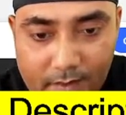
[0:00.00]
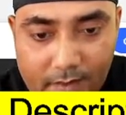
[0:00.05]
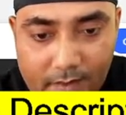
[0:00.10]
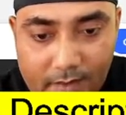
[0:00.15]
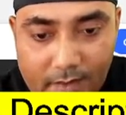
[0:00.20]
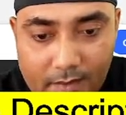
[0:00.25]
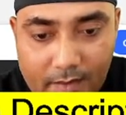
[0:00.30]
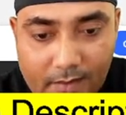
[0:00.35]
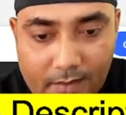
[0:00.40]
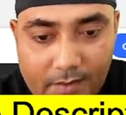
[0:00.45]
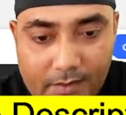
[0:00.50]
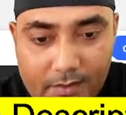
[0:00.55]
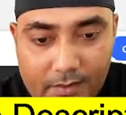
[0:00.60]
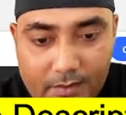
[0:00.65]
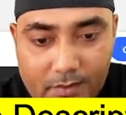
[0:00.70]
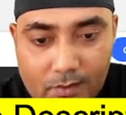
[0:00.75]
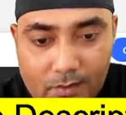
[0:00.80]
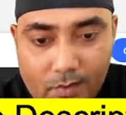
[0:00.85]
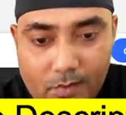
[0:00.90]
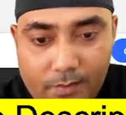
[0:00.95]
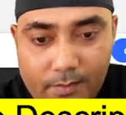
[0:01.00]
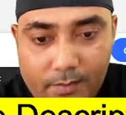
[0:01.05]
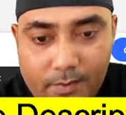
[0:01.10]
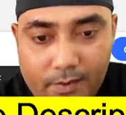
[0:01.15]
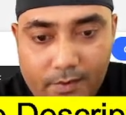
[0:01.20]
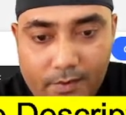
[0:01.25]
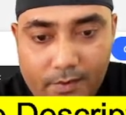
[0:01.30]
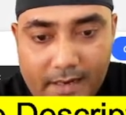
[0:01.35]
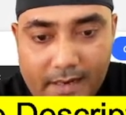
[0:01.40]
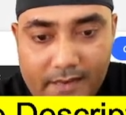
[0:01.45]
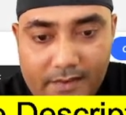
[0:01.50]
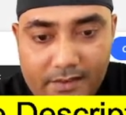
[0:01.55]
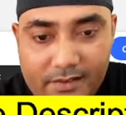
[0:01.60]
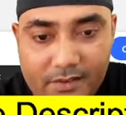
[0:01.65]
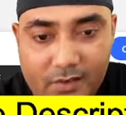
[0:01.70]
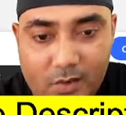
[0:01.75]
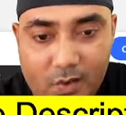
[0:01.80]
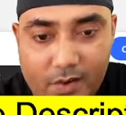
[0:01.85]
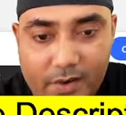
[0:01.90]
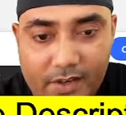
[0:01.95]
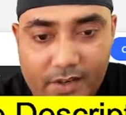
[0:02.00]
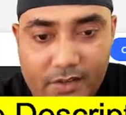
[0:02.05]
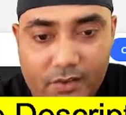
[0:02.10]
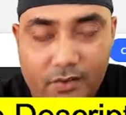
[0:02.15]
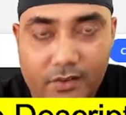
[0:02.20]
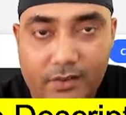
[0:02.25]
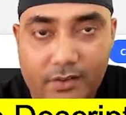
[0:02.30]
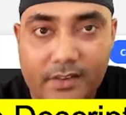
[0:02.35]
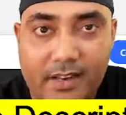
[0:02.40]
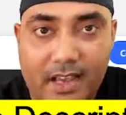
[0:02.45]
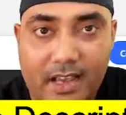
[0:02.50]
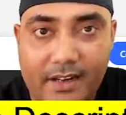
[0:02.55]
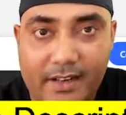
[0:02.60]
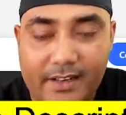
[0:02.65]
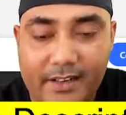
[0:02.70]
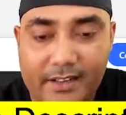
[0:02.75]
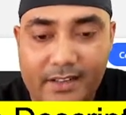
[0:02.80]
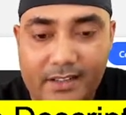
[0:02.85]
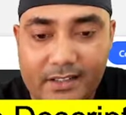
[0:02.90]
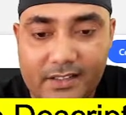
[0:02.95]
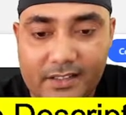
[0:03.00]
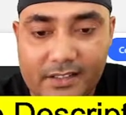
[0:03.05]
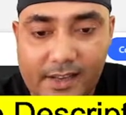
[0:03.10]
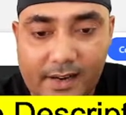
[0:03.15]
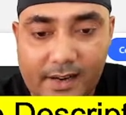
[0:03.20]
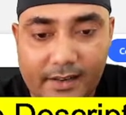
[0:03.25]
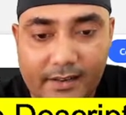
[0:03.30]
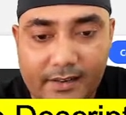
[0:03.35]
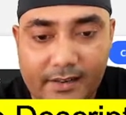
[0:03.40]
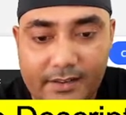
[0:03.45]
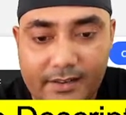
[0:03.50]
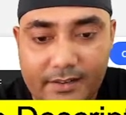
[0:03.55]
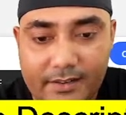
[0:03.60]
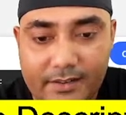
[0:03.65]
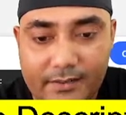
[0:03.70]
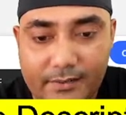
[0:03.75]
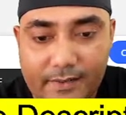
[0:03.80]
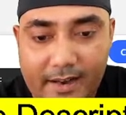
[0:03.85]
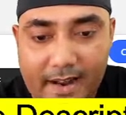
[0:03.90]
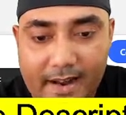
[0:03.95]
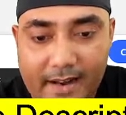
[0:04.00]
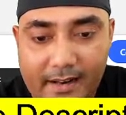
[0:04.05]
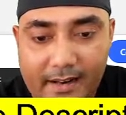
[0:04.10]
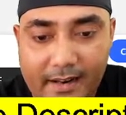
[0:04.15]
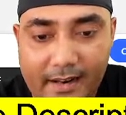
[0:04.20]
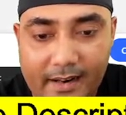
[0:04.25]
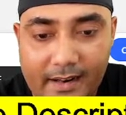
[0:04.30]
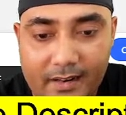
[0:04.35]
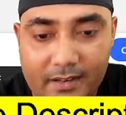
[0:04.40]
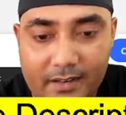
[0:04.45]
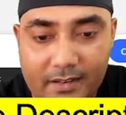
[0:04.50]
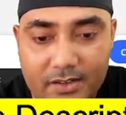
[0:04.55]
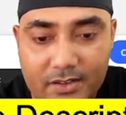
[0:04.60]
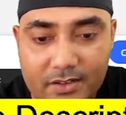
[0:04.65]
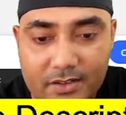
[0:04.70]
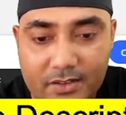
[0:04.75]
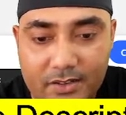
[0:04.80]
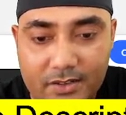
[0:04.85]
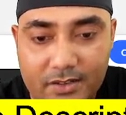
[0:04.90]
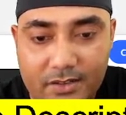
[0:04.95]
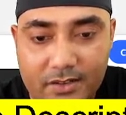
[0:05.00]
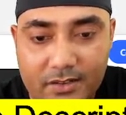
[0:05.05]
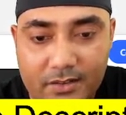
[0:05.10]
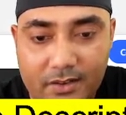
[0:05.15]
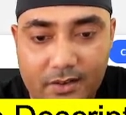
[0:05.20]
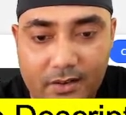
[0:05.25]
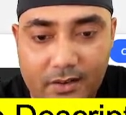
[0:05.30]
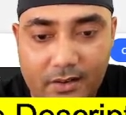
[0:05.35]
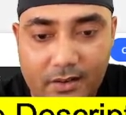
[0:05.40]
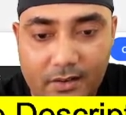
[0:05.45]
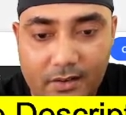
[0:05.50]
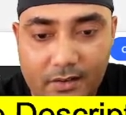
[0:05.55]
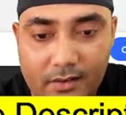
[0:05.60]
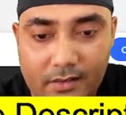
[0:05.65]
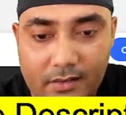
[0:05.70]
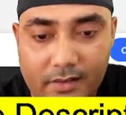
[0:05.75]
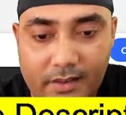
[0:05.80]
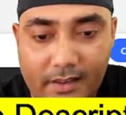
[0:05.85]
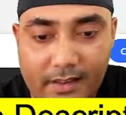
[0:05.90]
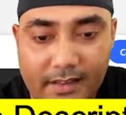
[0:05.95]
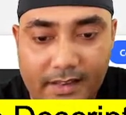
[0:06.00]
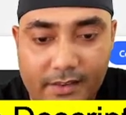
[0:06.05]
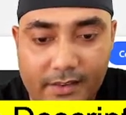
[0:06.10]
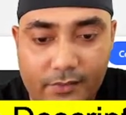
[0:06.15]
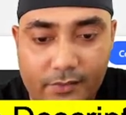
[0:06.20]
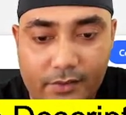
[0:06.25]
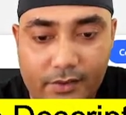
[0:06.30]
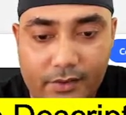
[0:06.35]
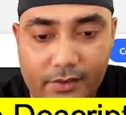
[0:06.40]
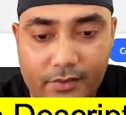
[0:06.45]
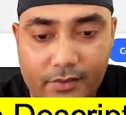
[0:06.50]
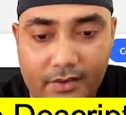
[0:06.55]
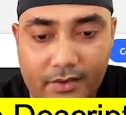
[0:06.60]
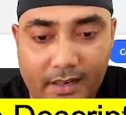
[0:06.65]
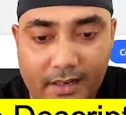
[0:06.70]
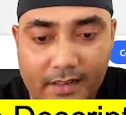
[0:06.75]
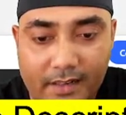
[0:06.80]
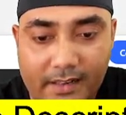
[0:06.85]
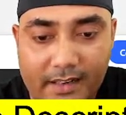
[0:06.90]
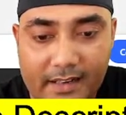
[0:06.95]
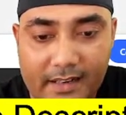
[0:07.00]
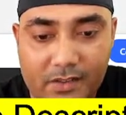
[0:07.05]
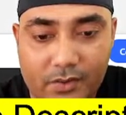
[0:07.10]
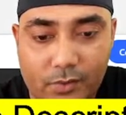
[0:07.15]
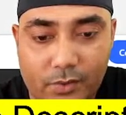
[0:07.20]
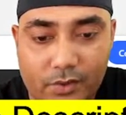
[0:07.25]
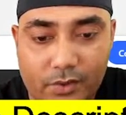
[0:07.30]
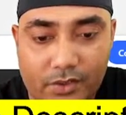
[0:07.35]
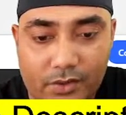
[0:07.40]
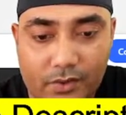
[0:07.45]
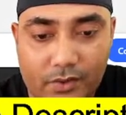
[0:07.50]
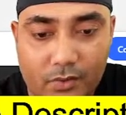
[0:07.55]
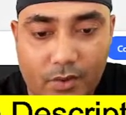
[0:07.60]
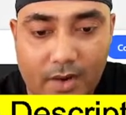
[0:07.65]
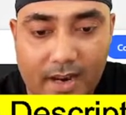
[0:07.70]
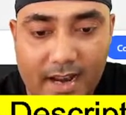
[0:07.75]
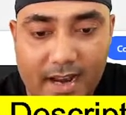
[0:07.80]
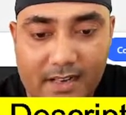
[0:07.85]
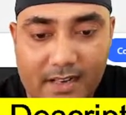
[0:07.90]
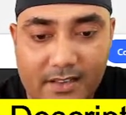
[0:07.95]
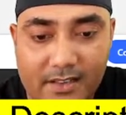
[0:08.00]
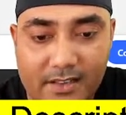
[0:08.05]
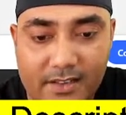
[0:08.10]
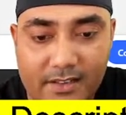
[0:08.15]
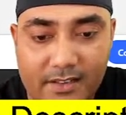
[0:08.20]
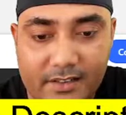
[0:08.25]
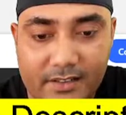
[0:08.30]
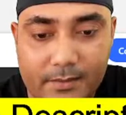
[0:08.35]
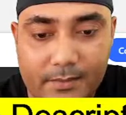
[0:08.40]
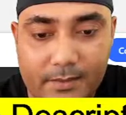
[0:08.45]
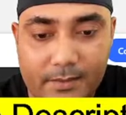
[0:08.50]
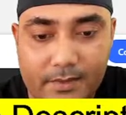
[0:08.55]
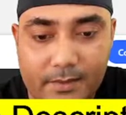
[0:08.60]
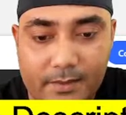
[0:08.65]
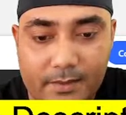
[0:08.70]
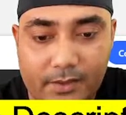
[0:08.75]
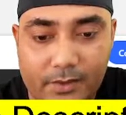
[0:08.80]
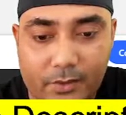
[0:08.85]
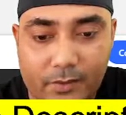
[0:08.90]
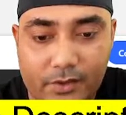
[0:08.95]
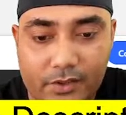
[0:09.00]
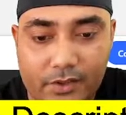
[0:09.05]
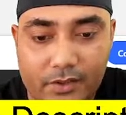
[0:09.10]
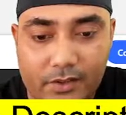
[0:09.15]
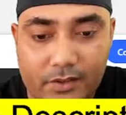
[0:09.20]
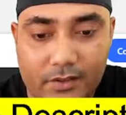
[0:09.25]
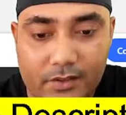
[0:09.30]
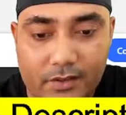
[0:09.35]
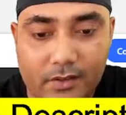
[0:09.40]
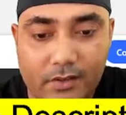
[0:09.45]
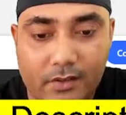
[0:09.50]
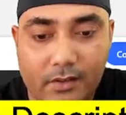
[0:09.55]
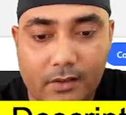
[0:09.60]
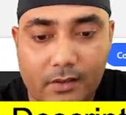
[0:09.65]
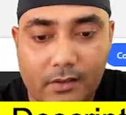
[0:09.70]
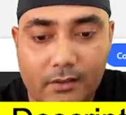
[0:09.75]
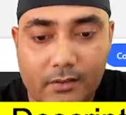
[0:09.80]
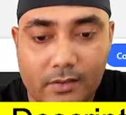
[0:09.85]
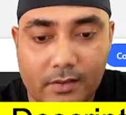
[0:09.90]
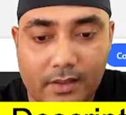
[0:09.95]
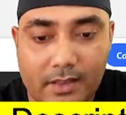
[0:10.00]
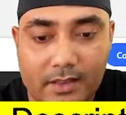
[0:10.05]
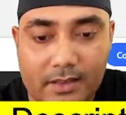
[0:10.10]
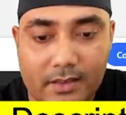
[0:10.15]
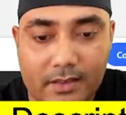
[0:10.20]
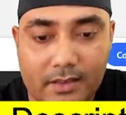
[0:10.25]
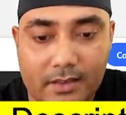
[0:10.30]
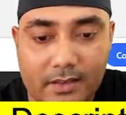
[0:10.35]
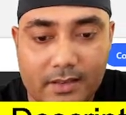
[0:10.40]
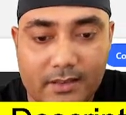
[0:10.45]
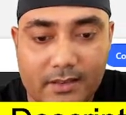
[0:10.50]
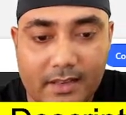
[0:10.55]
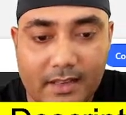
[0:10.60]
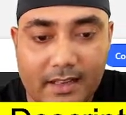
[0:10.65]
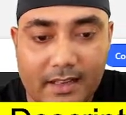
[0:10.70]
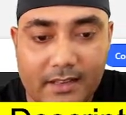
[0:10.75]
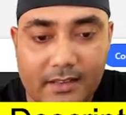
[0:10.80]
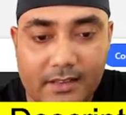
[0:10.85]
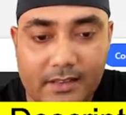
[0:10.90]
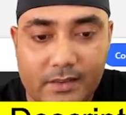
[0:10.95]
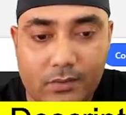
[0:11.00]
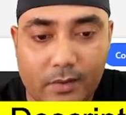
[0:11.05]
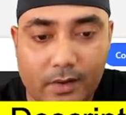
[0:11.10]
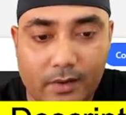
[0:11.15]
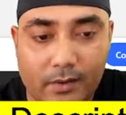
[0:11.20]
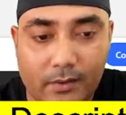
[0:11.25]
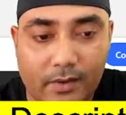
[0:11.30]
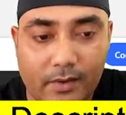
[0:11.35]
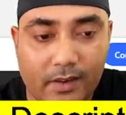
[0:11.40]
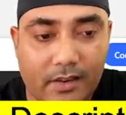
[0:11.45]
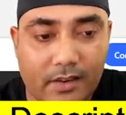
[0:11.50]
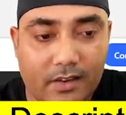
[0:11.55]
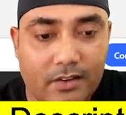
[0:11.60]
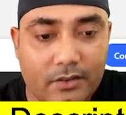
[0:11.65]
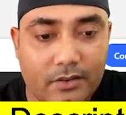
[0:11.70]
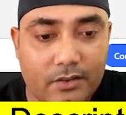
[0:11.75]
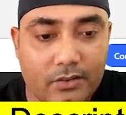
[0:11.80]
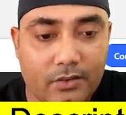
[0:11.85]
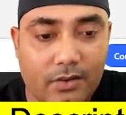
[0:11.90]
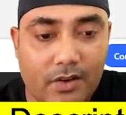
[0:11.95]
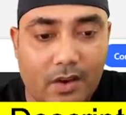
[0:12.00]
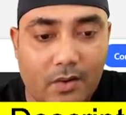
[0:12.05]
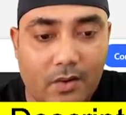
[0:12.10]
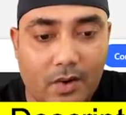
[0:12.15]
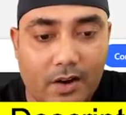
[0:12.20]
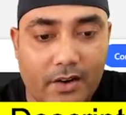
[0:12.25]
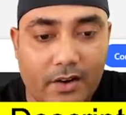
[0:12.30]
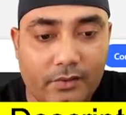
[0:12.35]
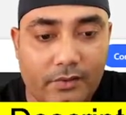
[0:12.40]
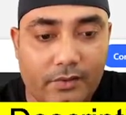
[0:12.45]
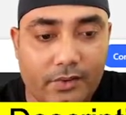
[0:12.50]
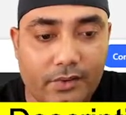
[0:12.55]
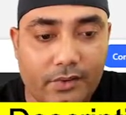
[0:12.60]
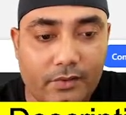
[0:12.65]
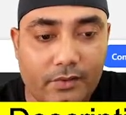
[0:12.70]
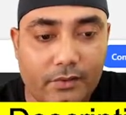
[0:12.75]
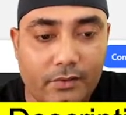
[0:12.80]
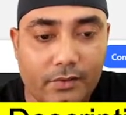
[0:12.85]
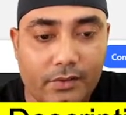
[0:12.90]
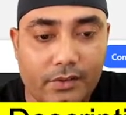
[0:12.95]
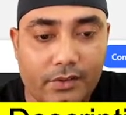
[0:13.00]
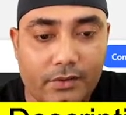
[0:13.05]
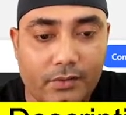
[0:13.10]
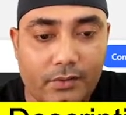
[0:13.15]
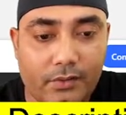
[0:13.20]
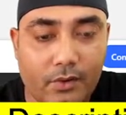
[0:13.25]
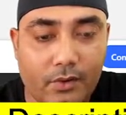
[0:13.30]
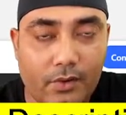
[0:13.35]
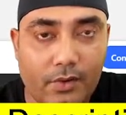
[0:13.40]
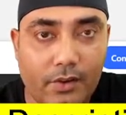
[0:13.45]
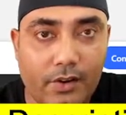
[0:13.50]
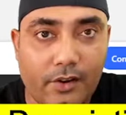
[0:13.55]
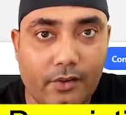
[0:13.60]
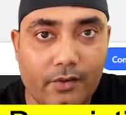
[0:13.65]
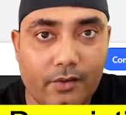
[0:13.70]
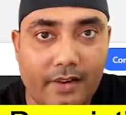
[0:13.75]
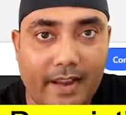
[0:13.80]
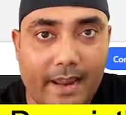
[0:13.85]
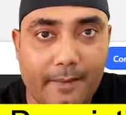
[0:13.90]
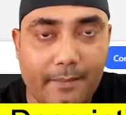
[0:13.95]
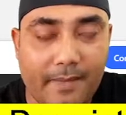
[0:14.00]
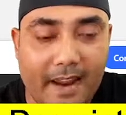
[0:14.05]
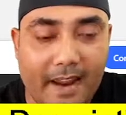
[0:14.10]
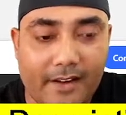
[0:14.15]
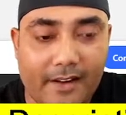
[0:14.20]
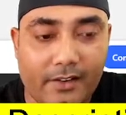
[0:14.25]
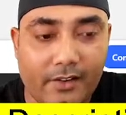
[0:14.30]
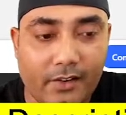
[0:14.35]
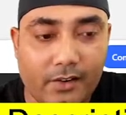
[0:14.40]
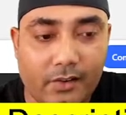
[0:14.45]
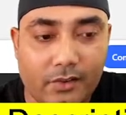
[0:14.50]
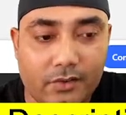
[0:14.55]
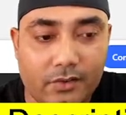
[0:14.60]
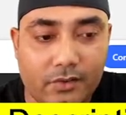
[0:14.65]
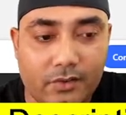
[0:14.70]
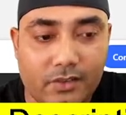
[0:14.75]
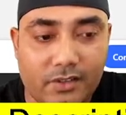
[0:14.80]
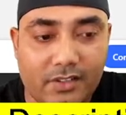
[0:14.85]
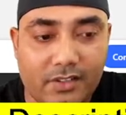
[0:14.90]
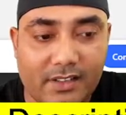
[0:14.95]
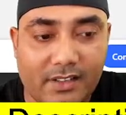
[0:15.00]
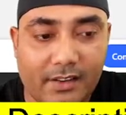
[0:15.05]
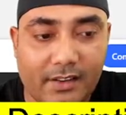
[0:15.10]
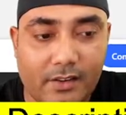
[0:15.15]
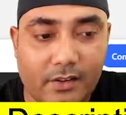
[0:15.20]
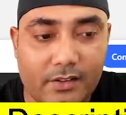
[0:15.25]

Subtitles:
and scroll below, and contextual targeting is selected, it's fine. And this is the thing that you need to select, that is questions. So add near specific questions, so let's select this one. Okay, so now what you need to do is you don't need to type at here, also just click on this